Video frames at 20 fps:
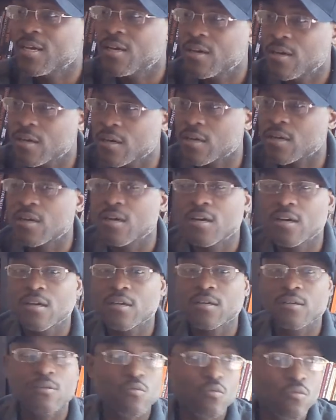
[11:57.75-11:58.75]
huh,
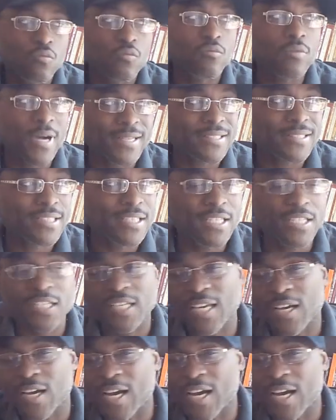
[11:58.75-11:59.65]
I see